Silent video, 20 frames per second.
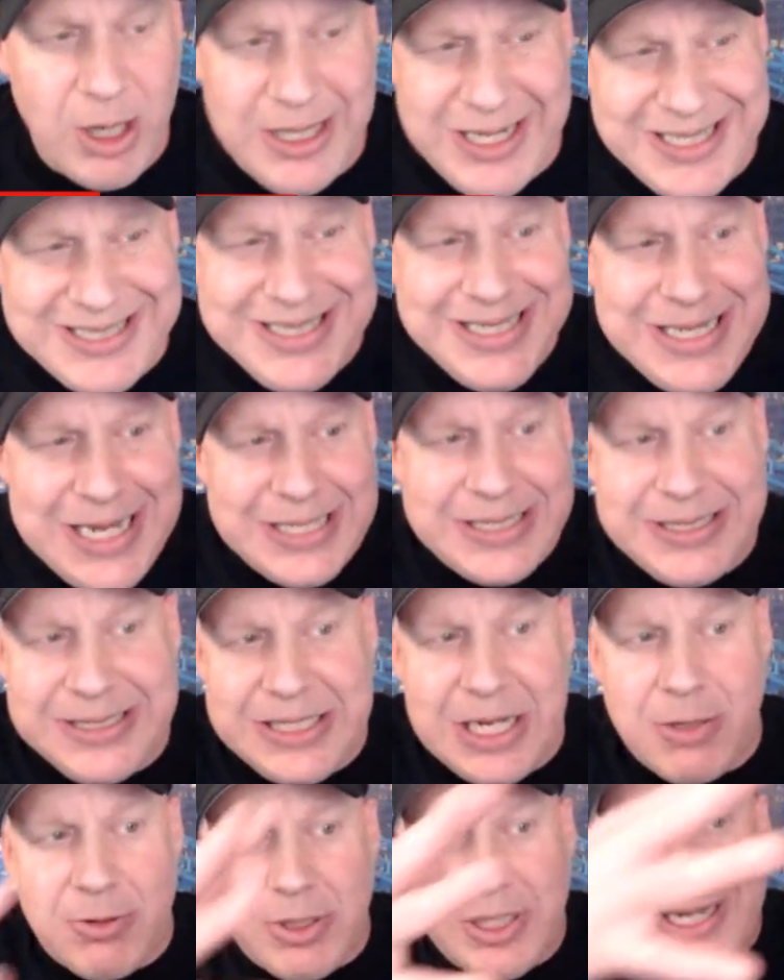isn't
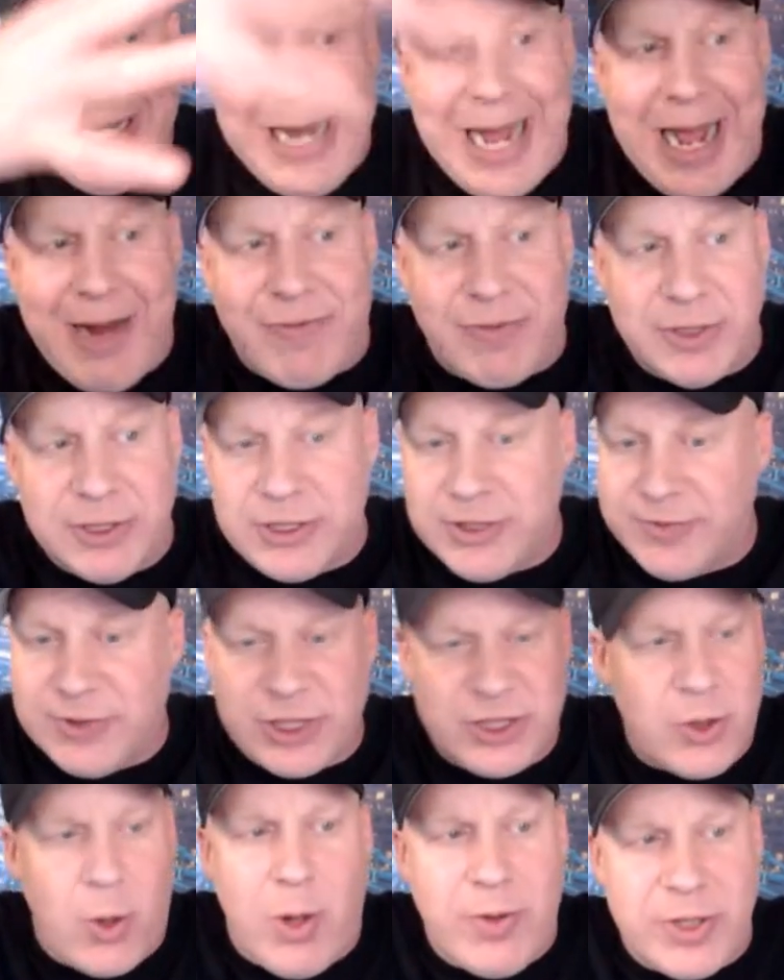necessarily an average of
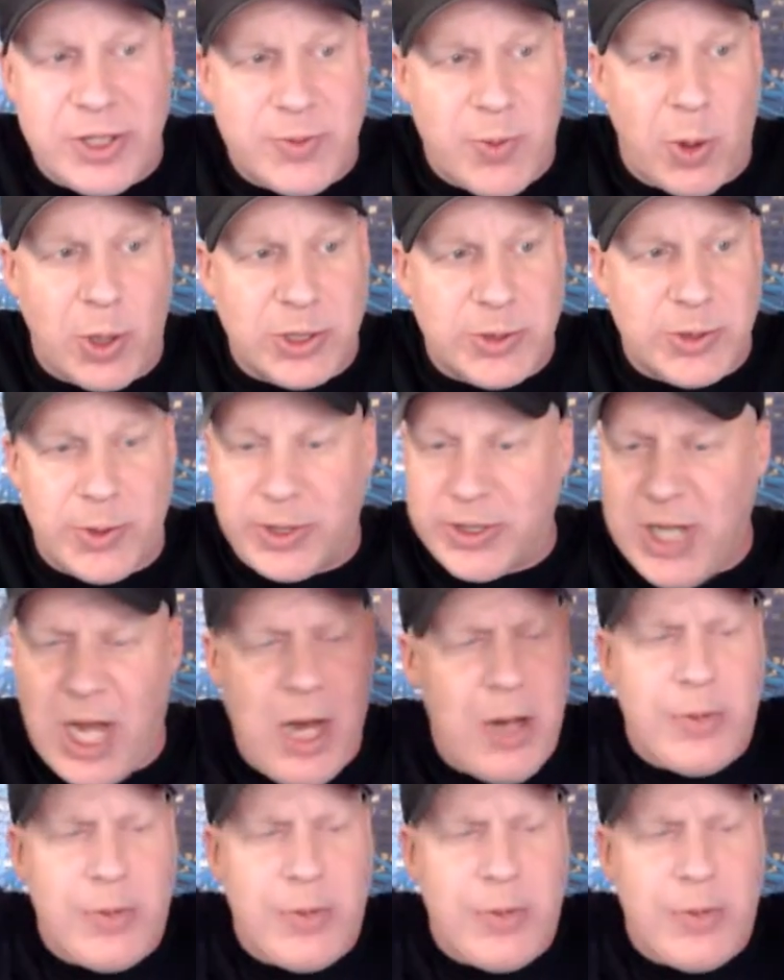just all the sports books.